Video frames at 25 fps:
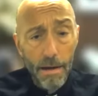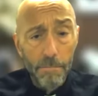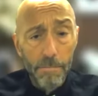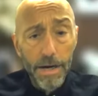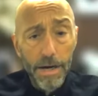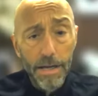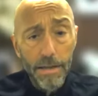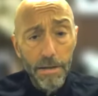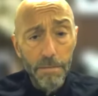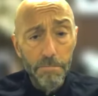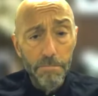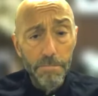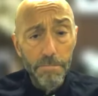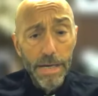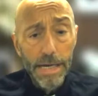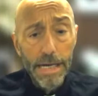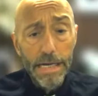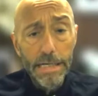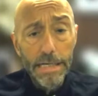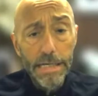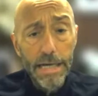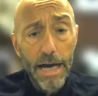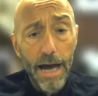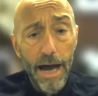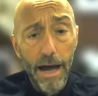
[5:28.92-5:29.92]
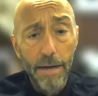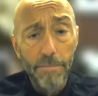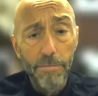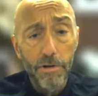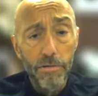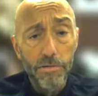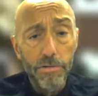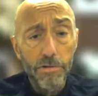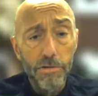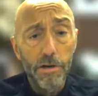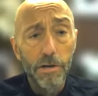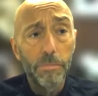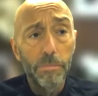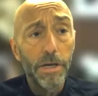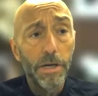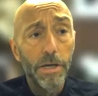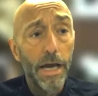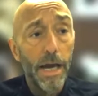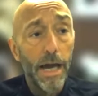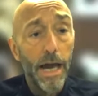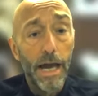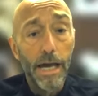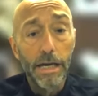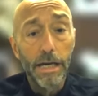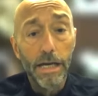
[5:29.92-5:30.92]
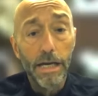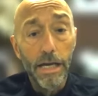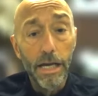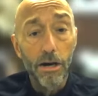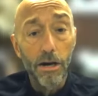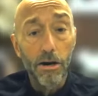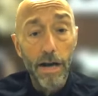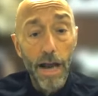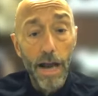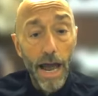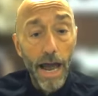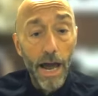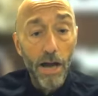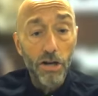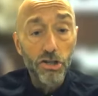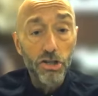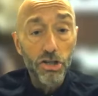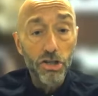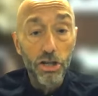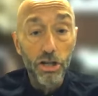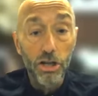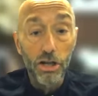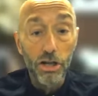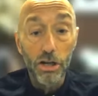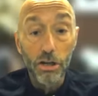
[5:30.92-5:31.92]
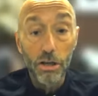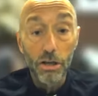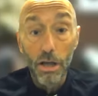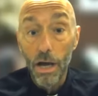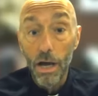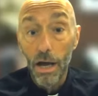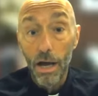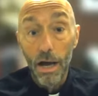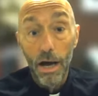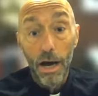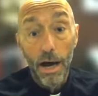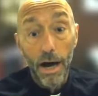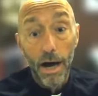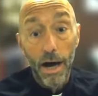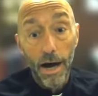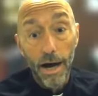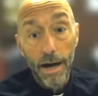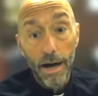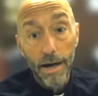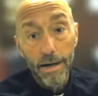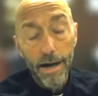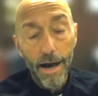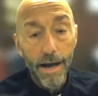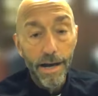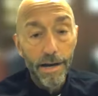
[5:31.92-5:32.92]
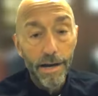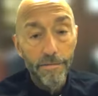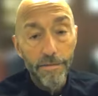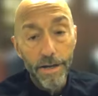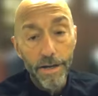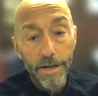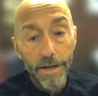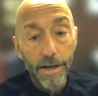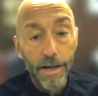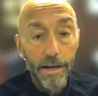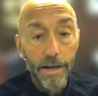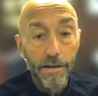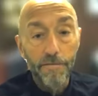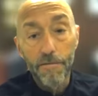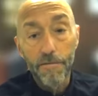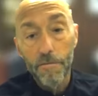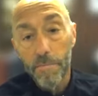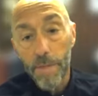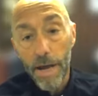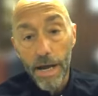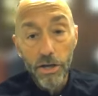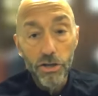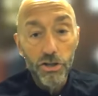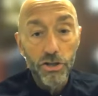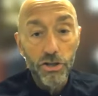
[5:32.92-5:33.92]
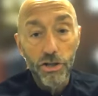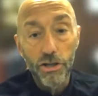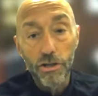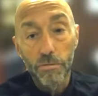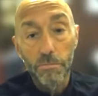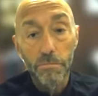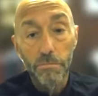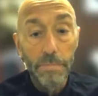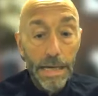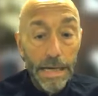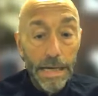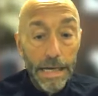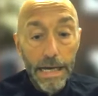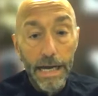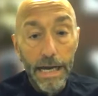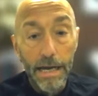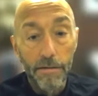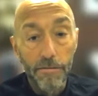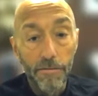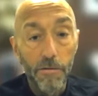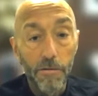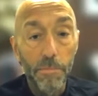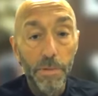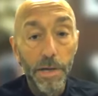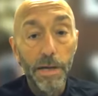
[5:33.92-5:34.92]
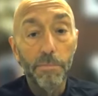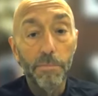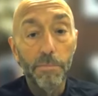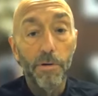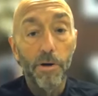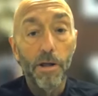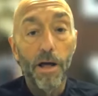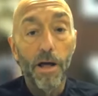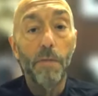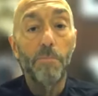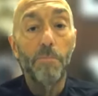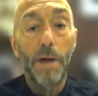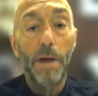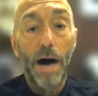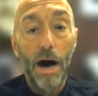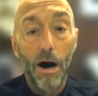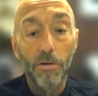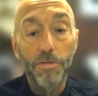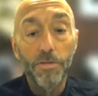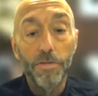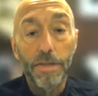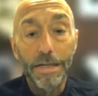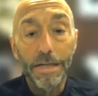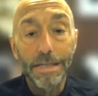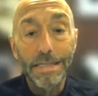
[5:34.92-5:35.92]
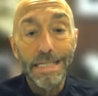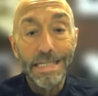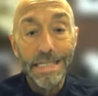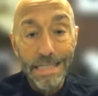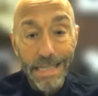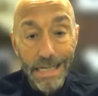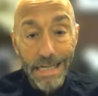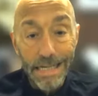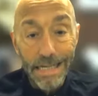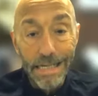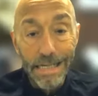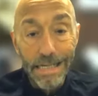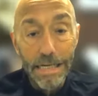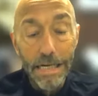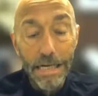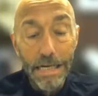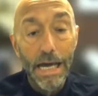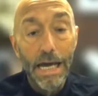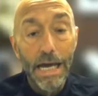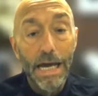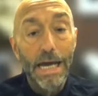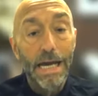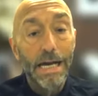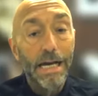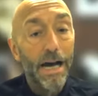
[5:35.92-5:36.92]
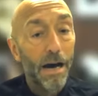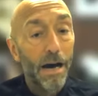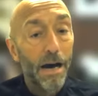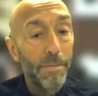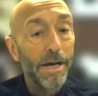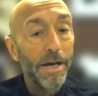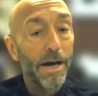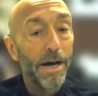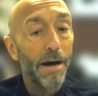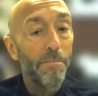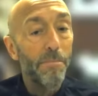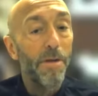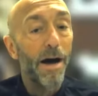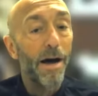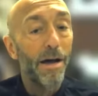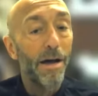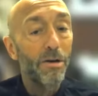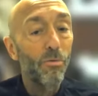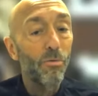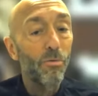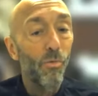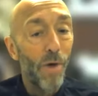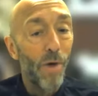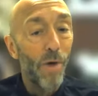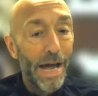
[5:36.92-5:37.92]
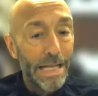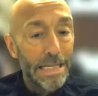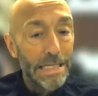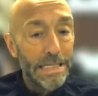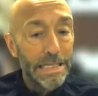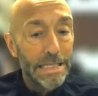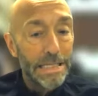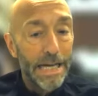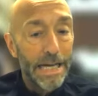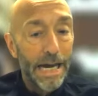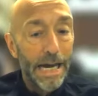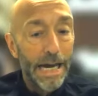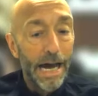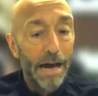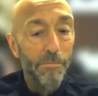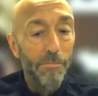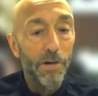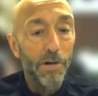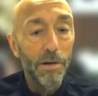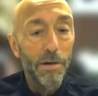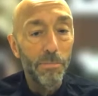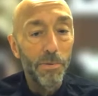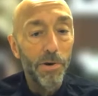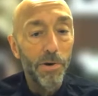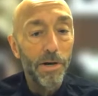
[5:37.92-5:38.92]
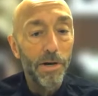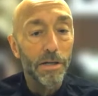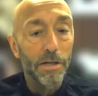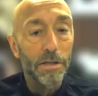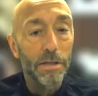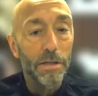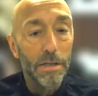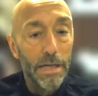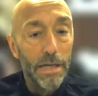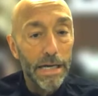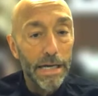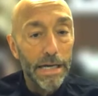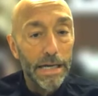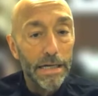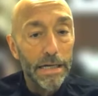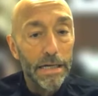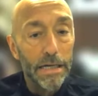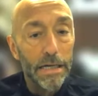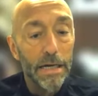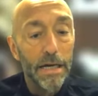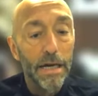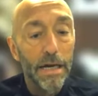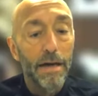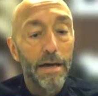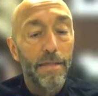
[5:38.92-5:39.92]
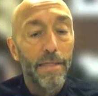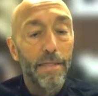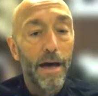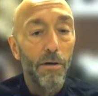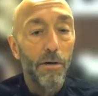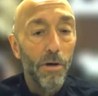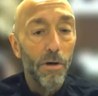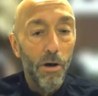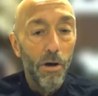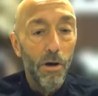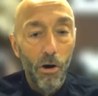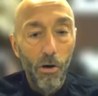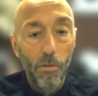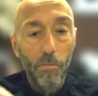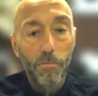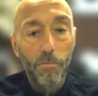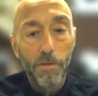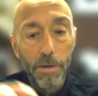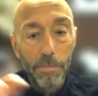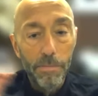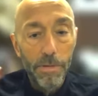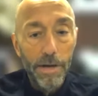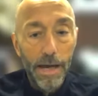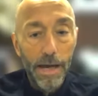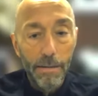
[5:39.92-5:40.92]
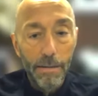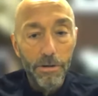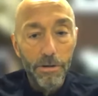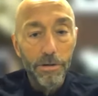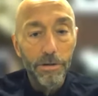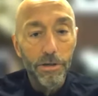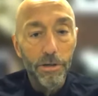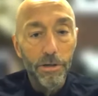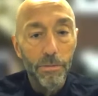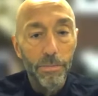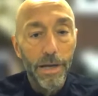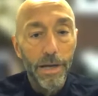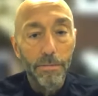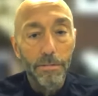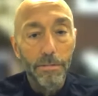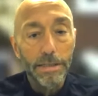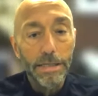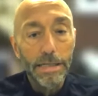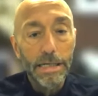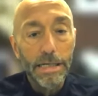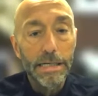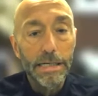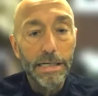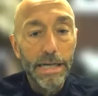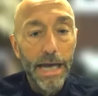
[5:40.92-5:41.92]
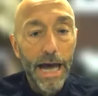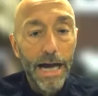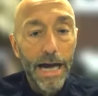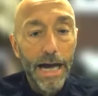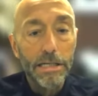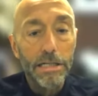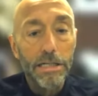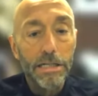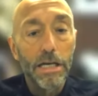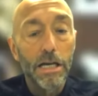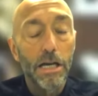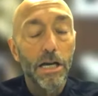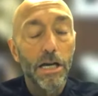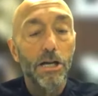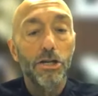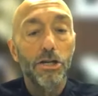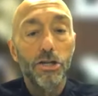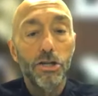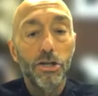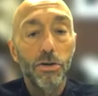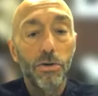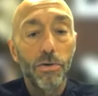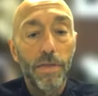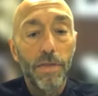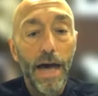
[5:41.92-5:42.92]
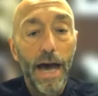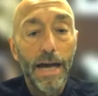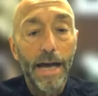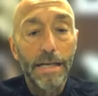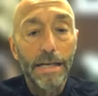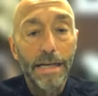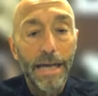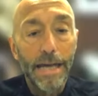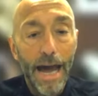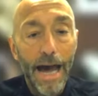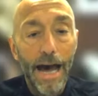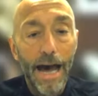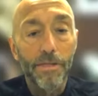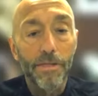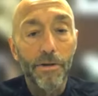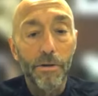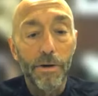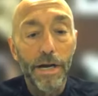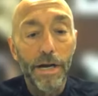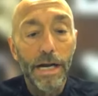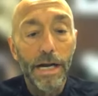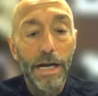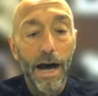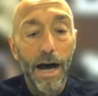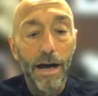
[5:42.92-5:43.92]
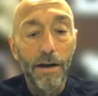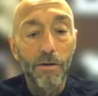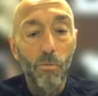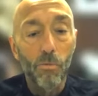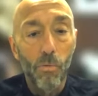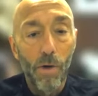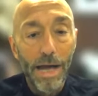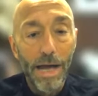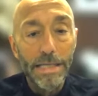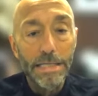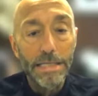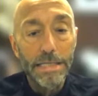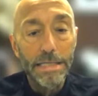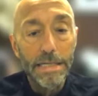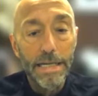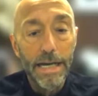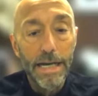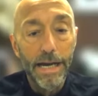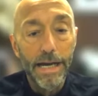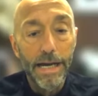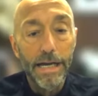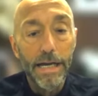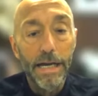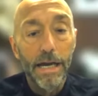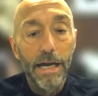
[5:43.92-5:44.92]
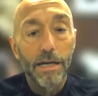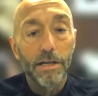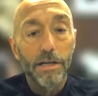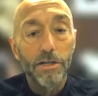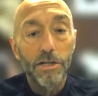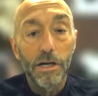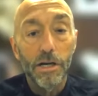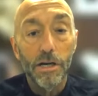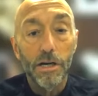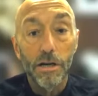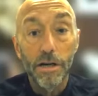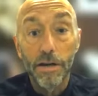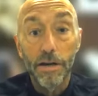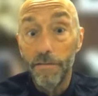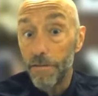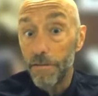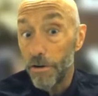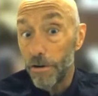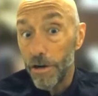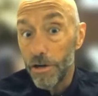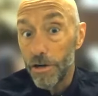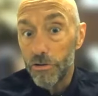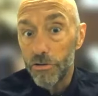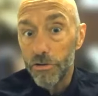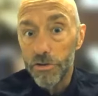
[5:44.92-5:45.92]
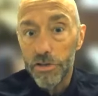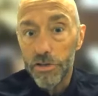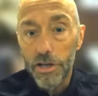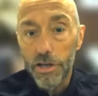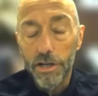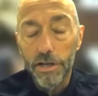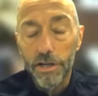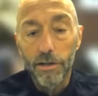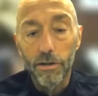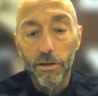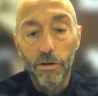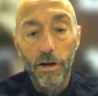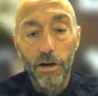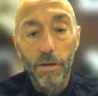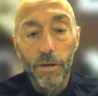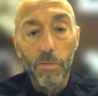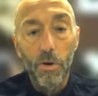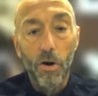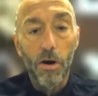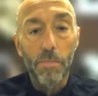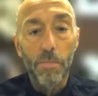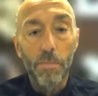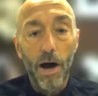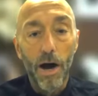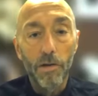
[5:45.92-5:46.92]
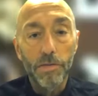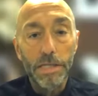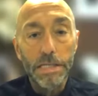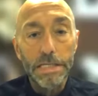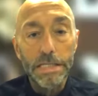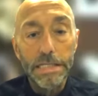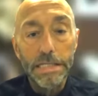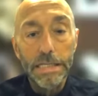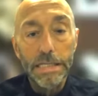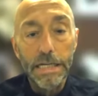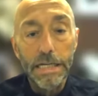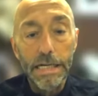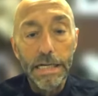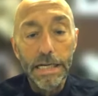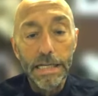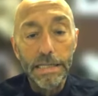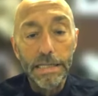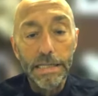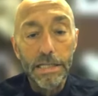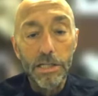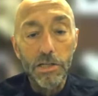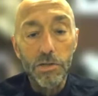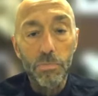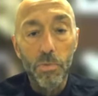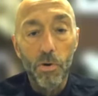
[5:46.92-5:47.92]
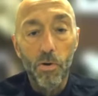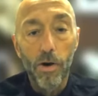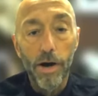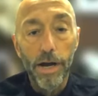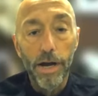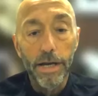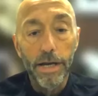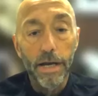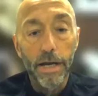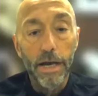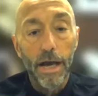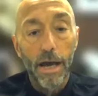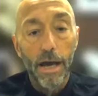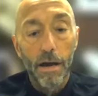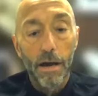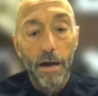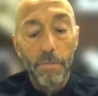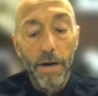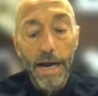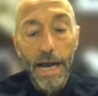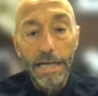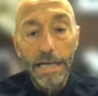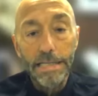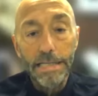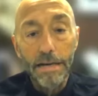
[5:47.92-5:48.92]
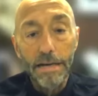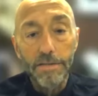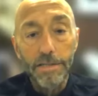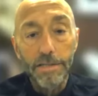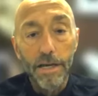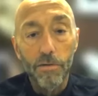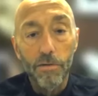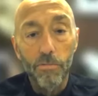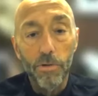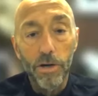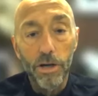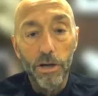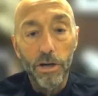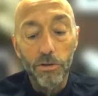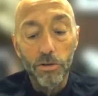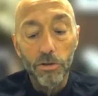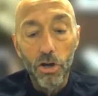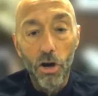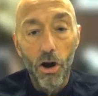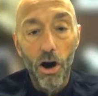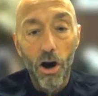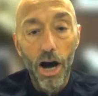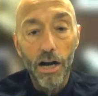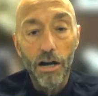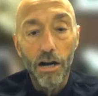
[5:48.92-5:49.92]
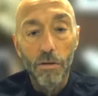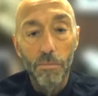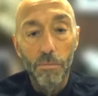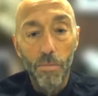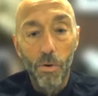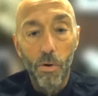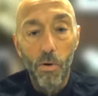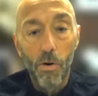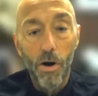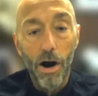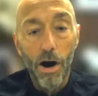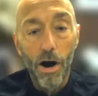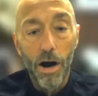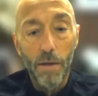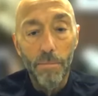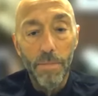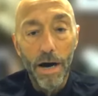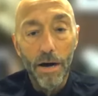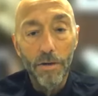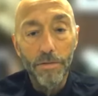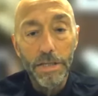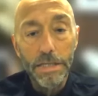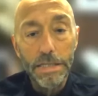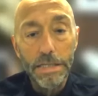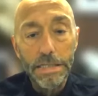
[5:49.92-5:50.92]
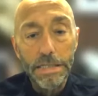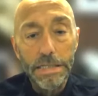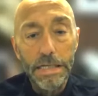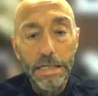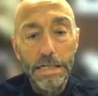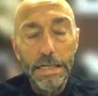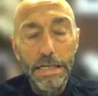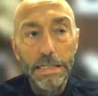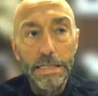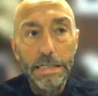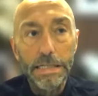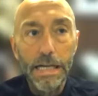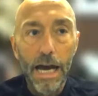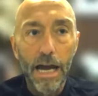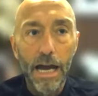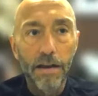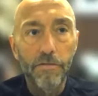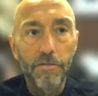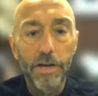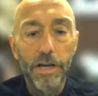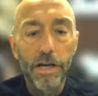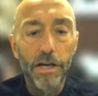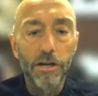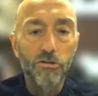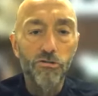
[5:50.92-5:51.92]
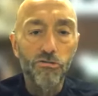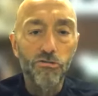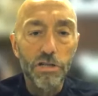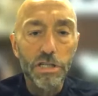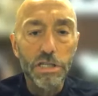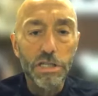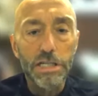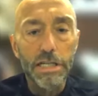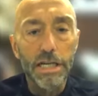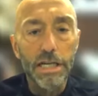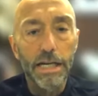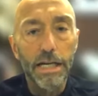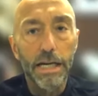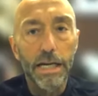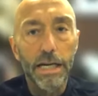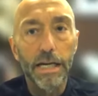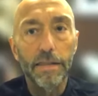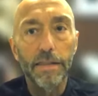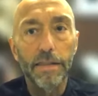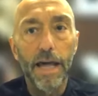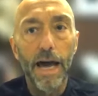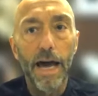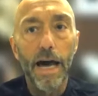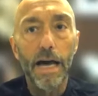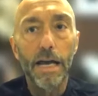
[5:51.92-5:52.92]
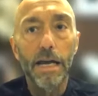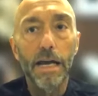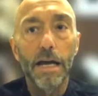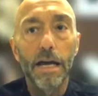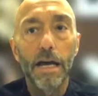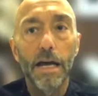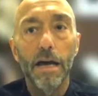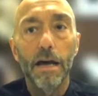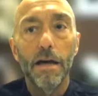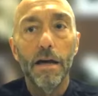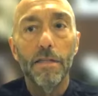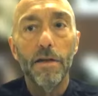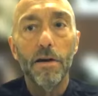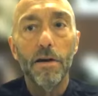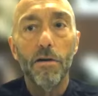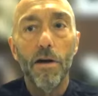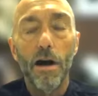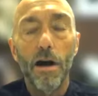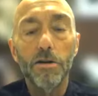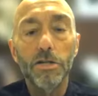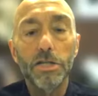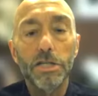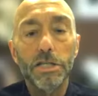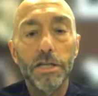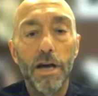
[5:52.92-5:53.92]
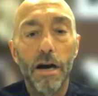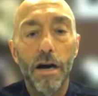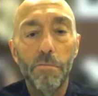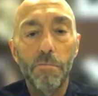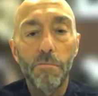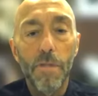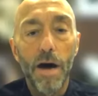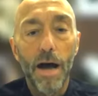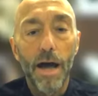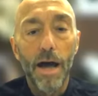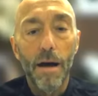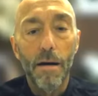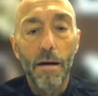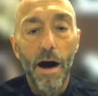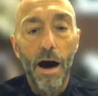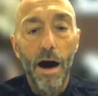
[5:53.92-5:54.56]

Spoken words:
But in the meantime, there's going to be an international kind of an informational meeting for people about the synod coming up on Wednesday. I'm going to put a link that will hopefully be able, you'll be able to connect to that gathering on Wednesday to, if you're interested in learning more about the synod at this point. But as I said, we'll talk more about the synod. It's kind of interesting in that there are some